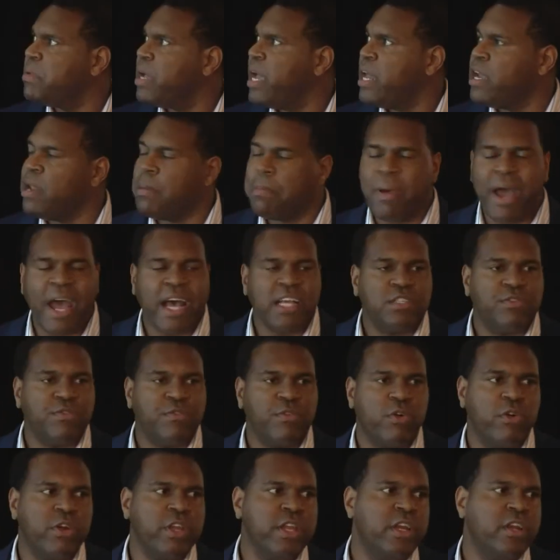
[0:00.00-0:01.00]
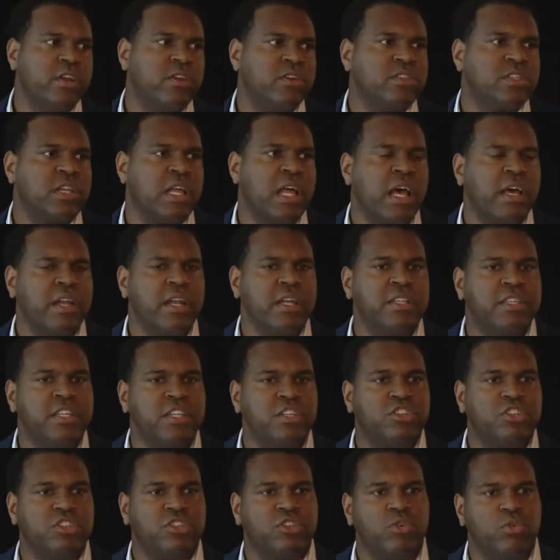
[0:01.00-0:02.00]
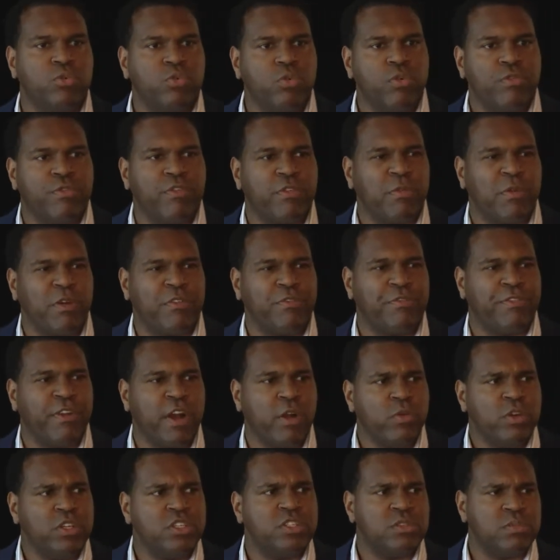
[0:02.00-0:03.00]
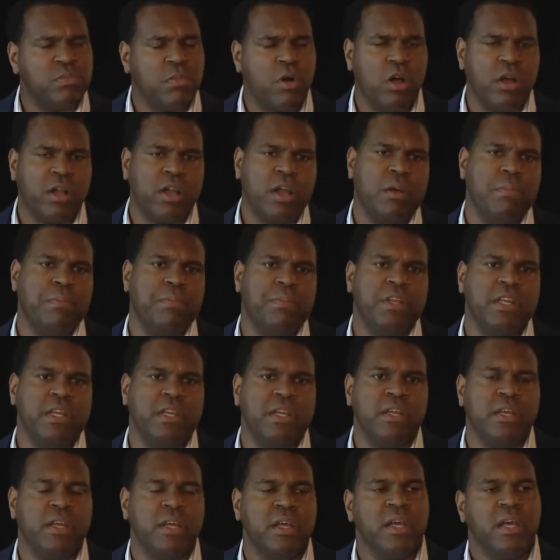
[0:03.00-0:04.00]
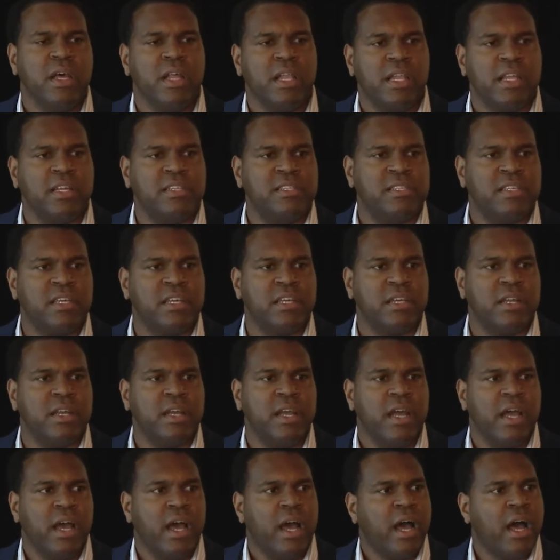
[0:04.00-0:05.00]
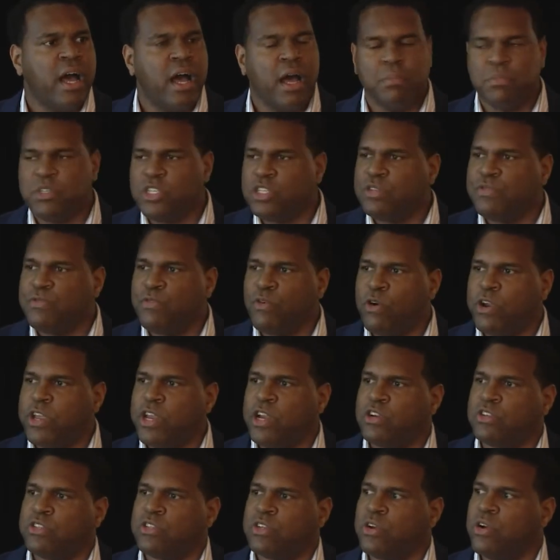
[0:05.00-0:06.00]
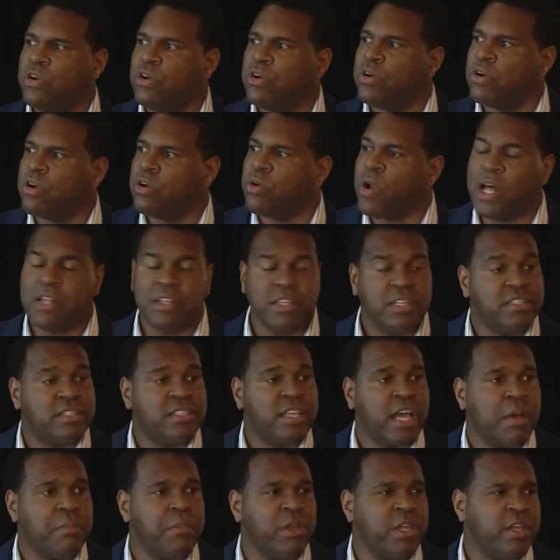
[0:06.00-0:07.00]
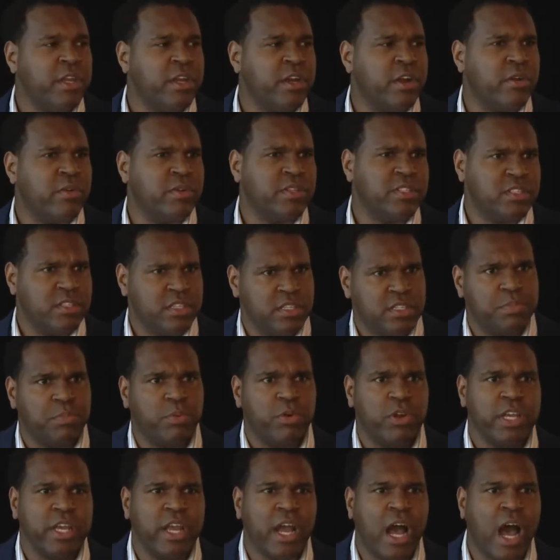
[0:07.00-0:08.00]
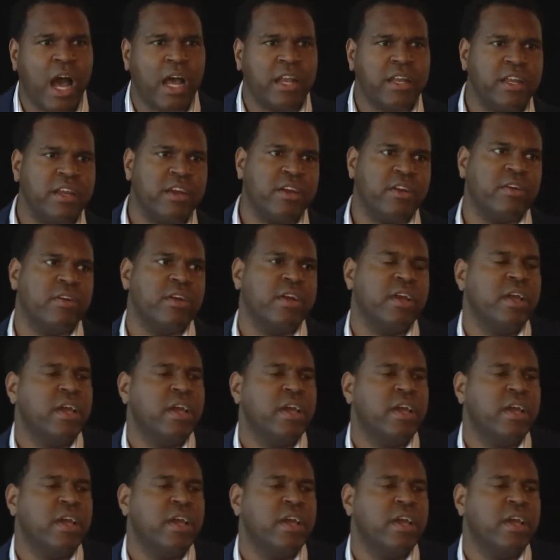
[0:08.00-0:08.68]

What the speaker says: in the past 4 years, Cloud IT just grew from a very small company. Listen, just 4 years ago, around this time of year, it's pretty hot here.